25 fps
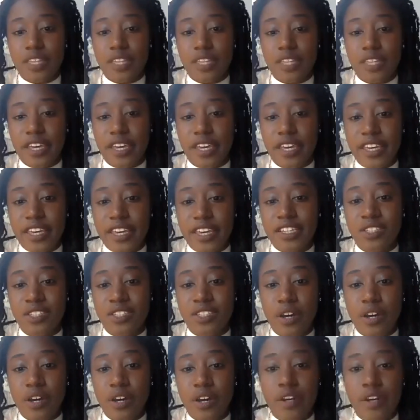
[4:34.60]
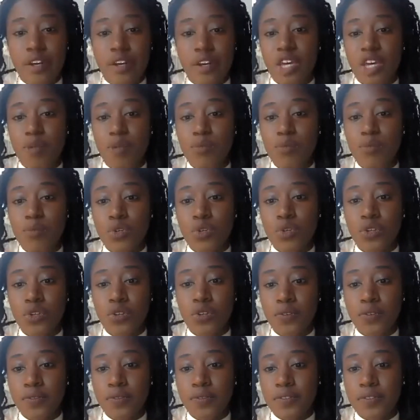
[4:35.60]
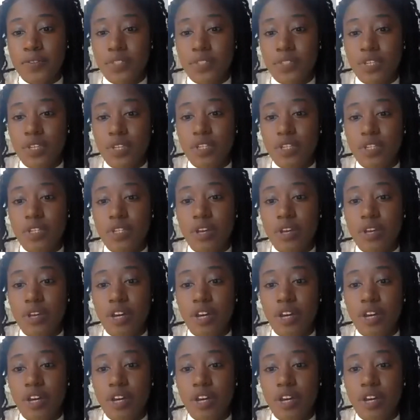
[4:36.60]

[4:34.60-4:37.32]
There is dark that moves,